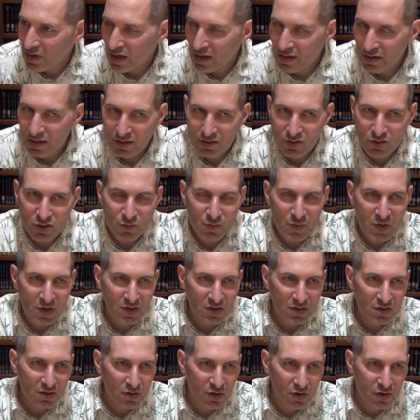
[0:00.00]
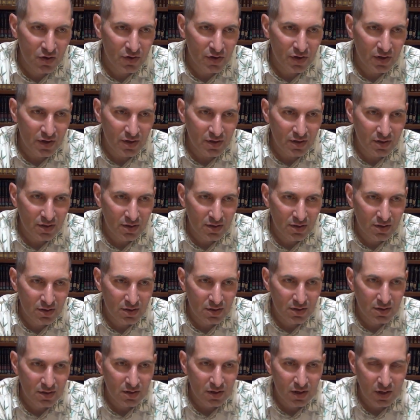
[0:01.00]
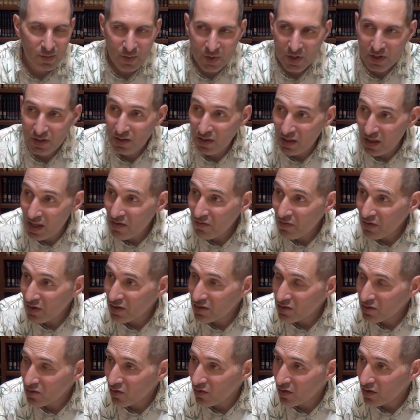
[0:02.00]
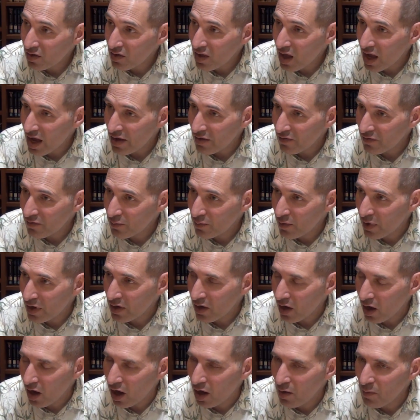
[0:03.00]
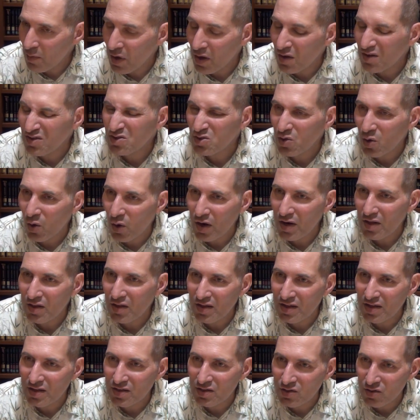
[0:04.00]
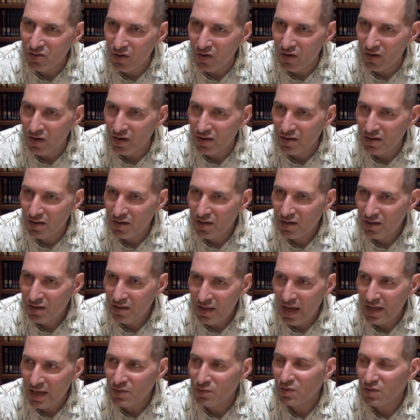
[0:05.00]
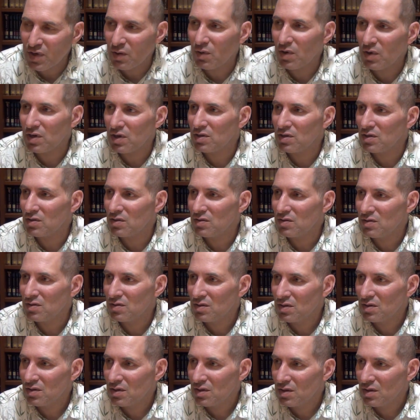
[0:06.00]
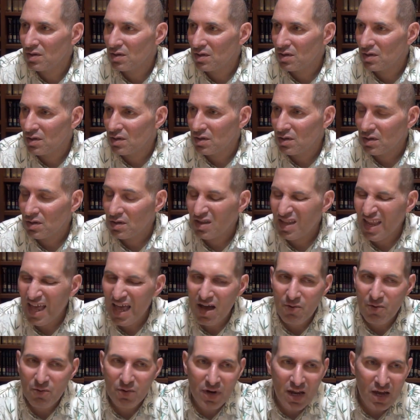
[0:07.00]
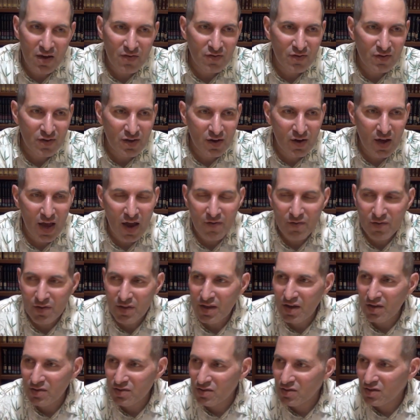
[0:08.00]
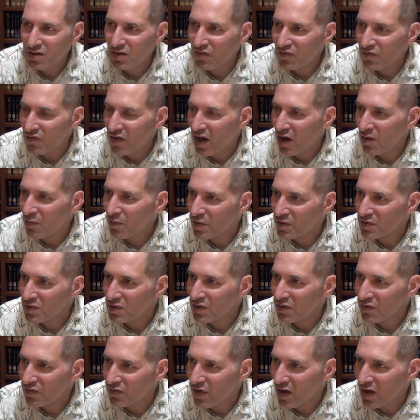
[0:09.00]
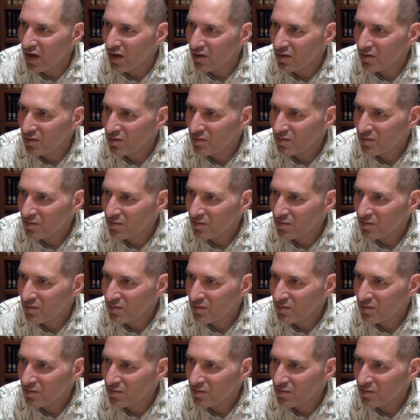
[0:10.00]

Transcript: And it doesn't just mean learning. It means living a Torah life, right? Omel, toiling in Torah. That's what I want to do. Now, whatever, everything else is going to fall where it's going to fall.